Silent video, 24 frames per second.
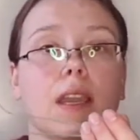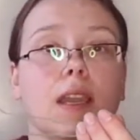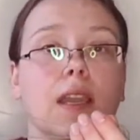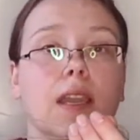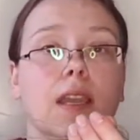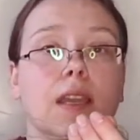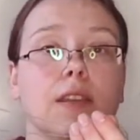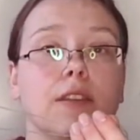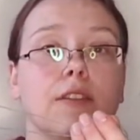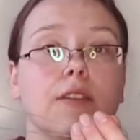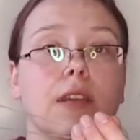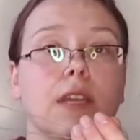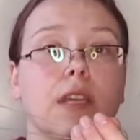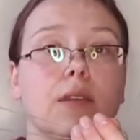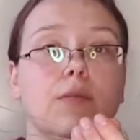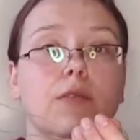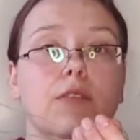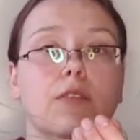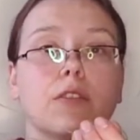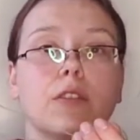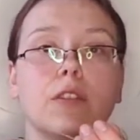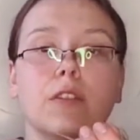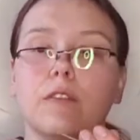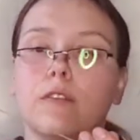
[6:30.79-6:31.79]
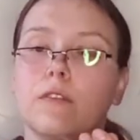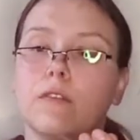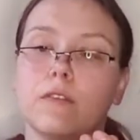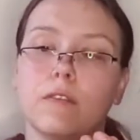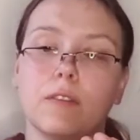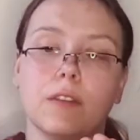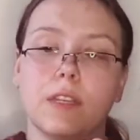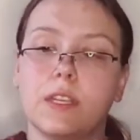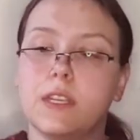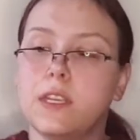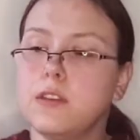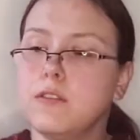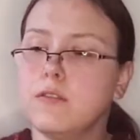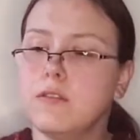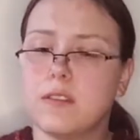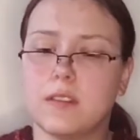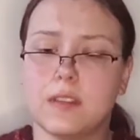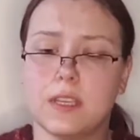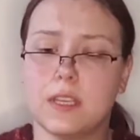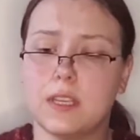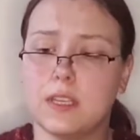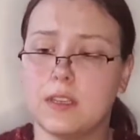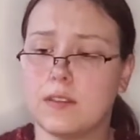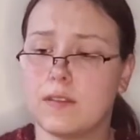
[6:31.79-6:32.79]
and you're able to use
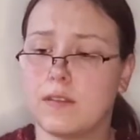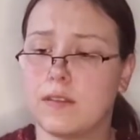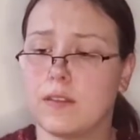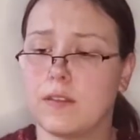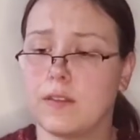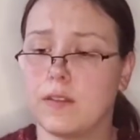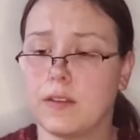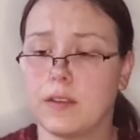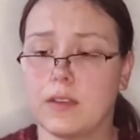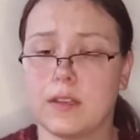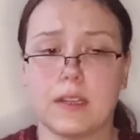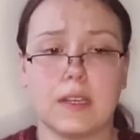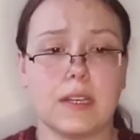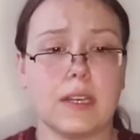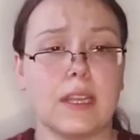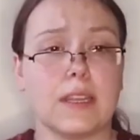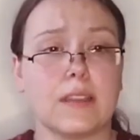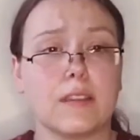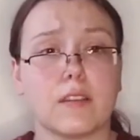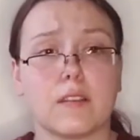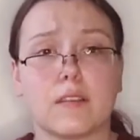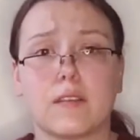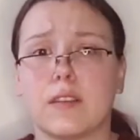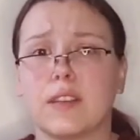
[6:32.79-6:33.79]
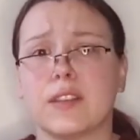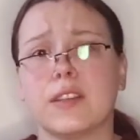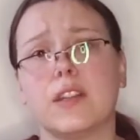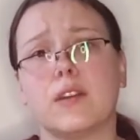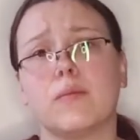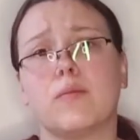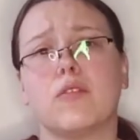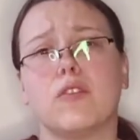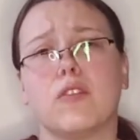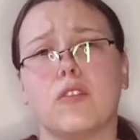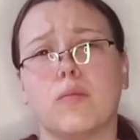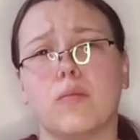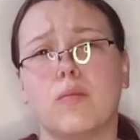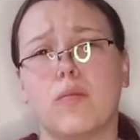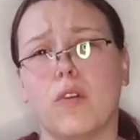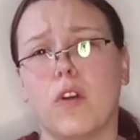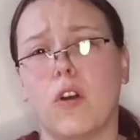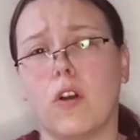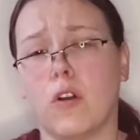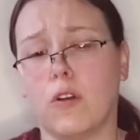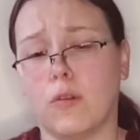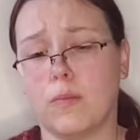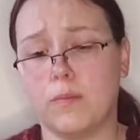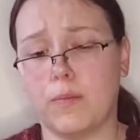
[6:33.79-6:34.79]
these like a center pull
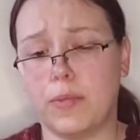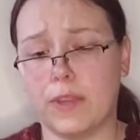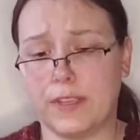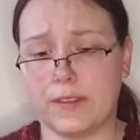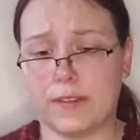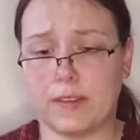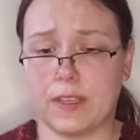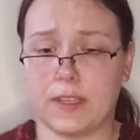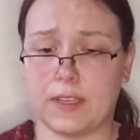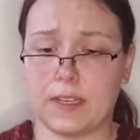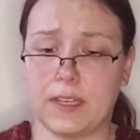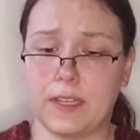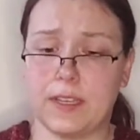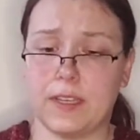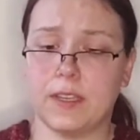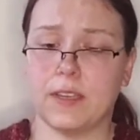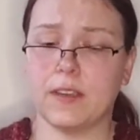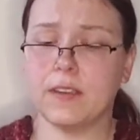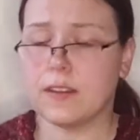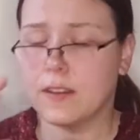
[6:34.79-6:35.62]
ball, basically.